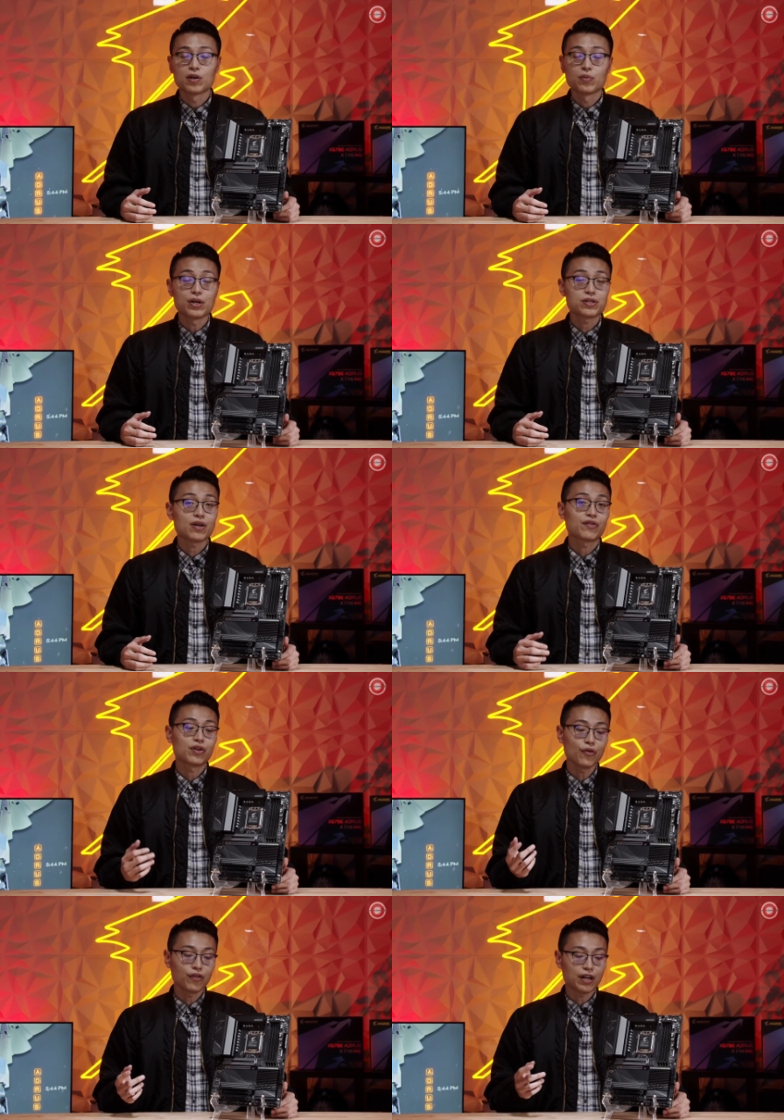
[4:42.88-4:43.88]
We also have
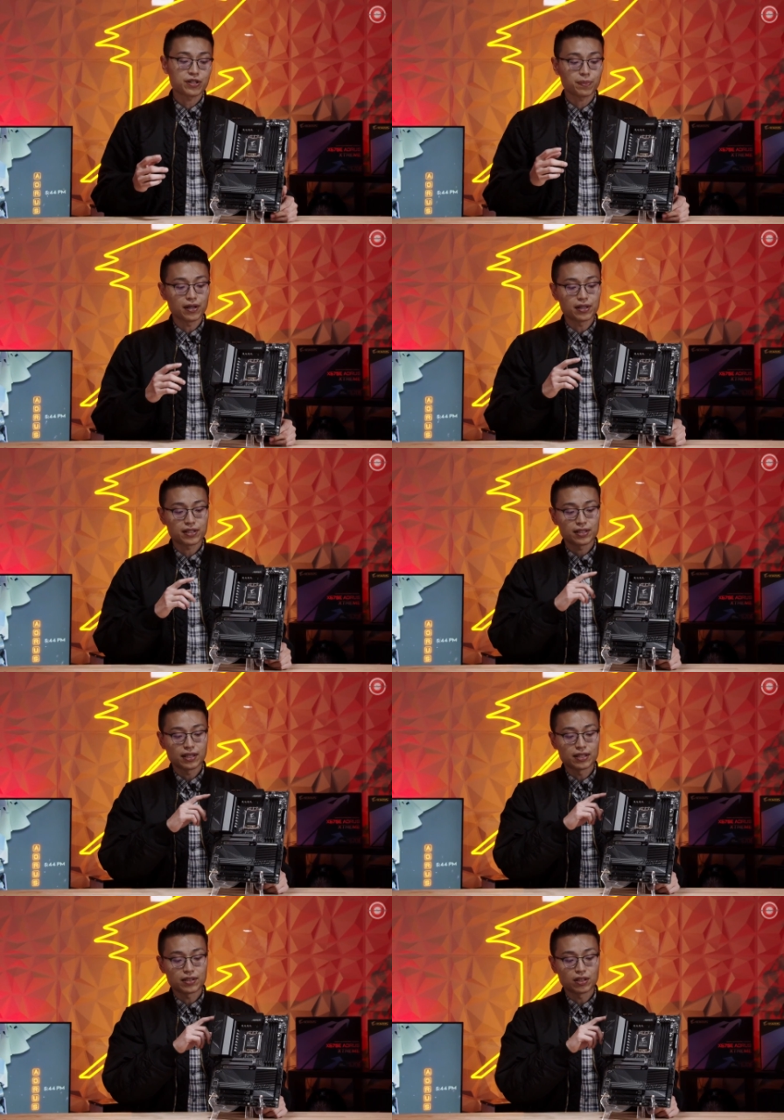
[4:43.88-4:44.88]
QFlash Plus.
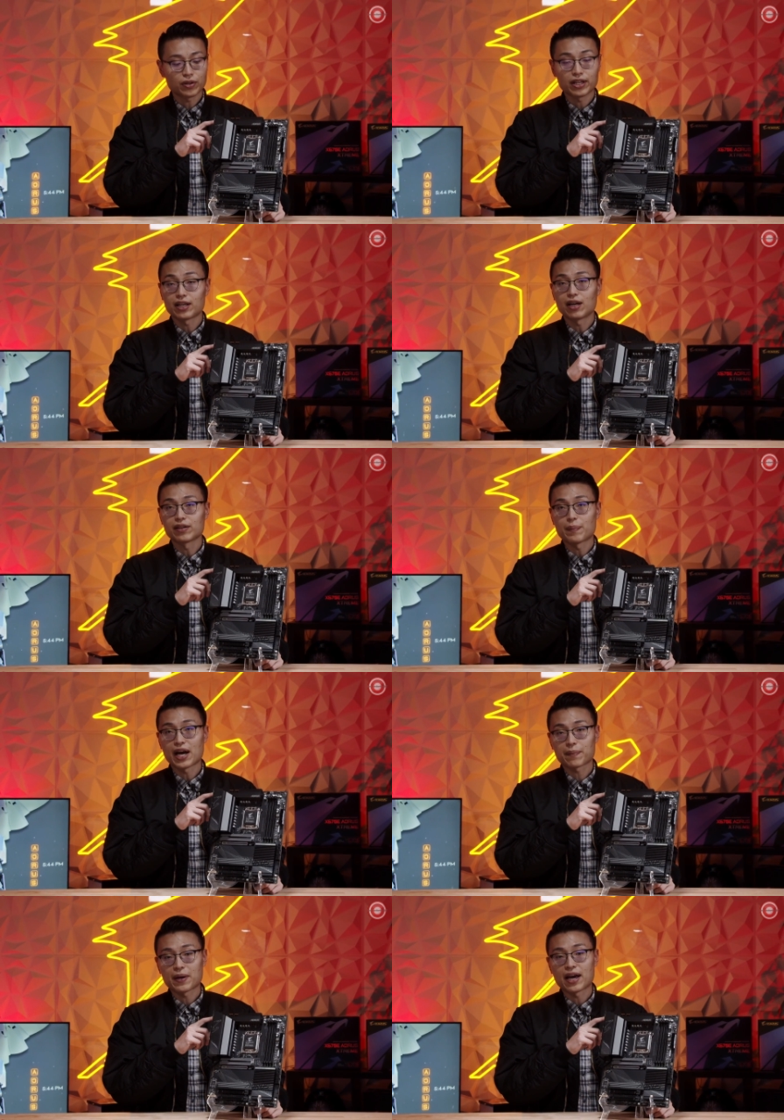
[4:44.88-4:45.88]
It's located on the
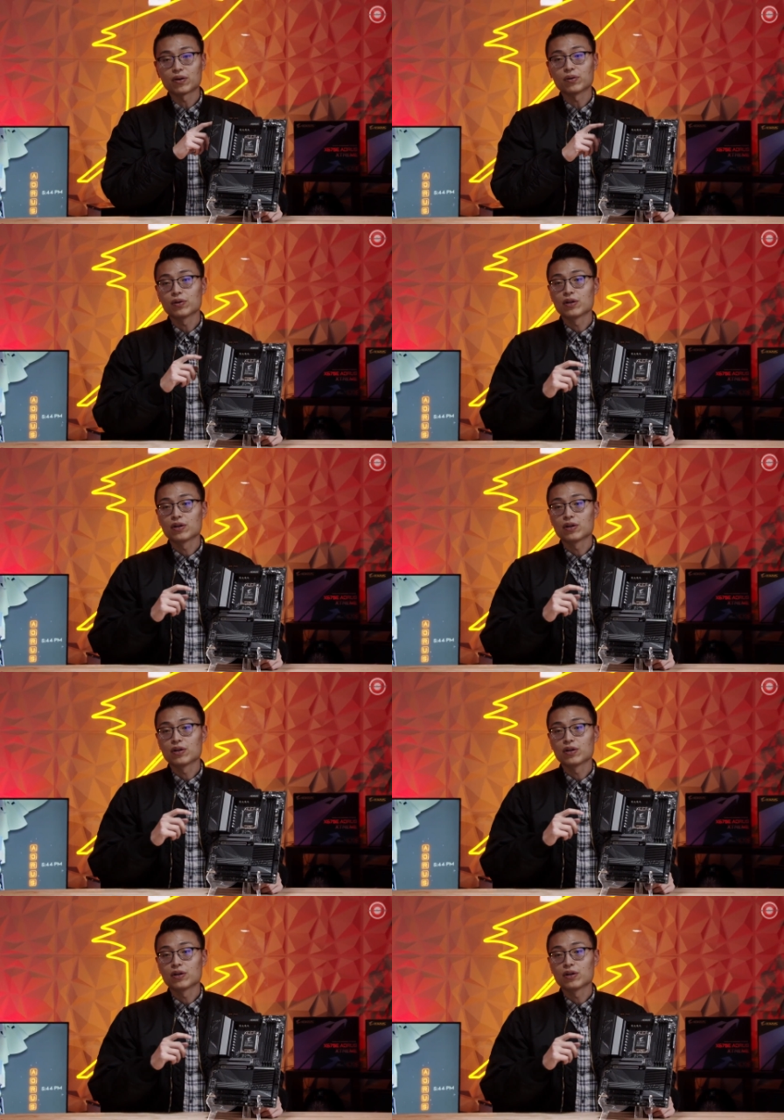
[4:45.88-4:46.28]
back panel.